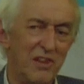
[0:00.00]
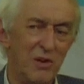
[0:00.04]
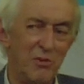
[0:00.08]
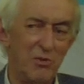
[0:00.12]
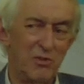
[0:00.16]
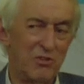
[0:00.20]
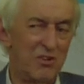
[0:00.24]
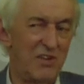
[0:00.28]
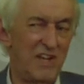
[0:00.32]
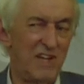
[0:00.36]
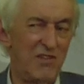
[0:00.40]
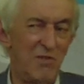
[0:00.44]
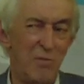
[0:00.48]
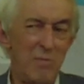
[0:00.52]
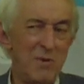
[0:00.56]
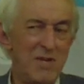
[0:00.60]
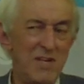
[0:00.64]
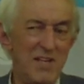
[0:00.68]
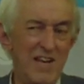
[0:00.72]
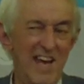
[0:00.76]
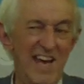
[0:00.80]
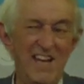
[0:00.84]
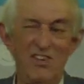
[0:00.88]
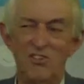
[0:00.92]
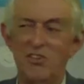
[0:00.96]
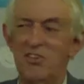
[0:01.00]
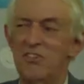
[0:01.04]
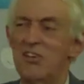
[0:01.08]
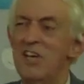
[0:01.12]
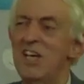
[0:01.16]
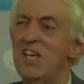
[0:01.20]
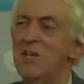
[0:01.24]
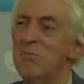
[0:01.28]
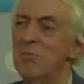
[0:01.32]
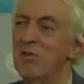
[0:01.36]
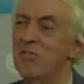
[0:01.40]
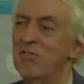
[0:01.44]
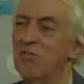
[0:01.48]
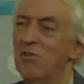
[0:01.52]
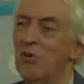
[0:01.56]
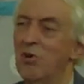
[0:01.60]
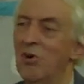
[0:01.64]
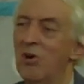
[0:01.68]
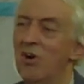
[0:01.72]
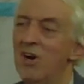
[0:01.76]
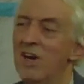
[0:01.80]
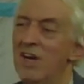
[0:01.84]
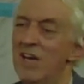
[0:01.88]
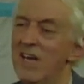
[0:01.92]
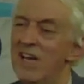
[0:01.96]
which had never been entertained before.